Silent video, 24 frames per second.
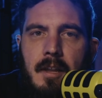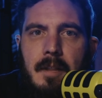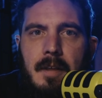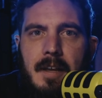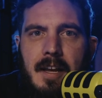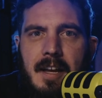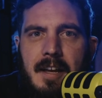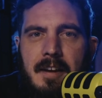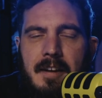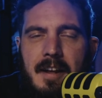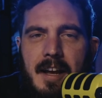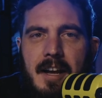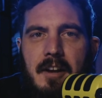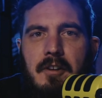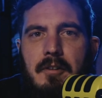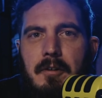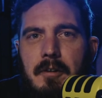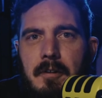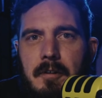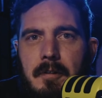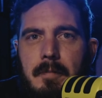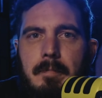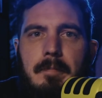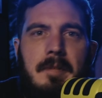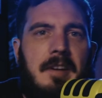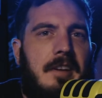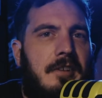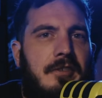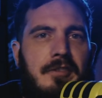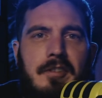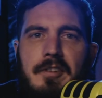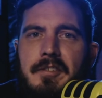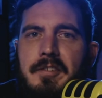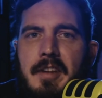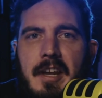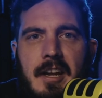And Eckler, he's
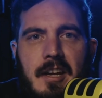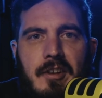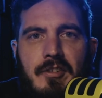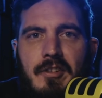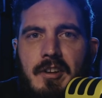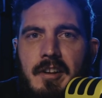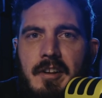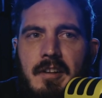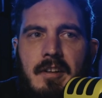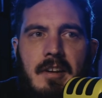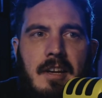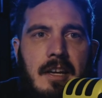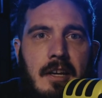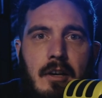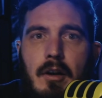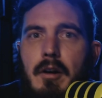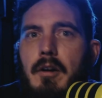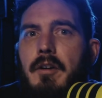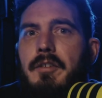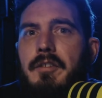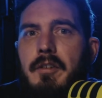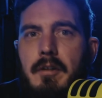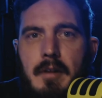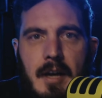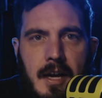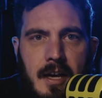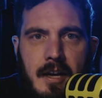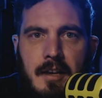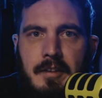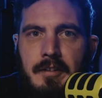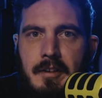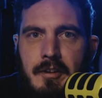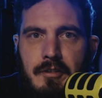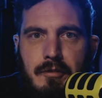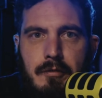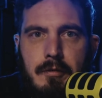just aging. He also
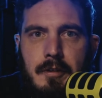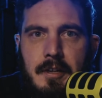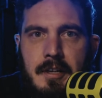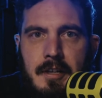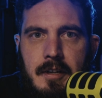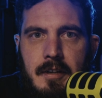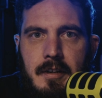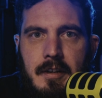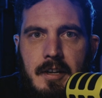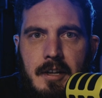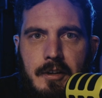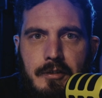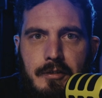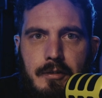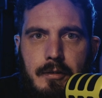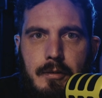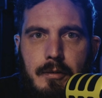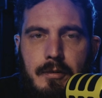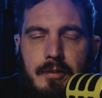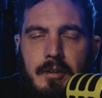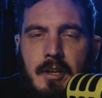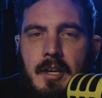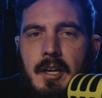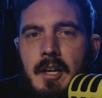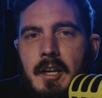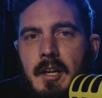has injury issues.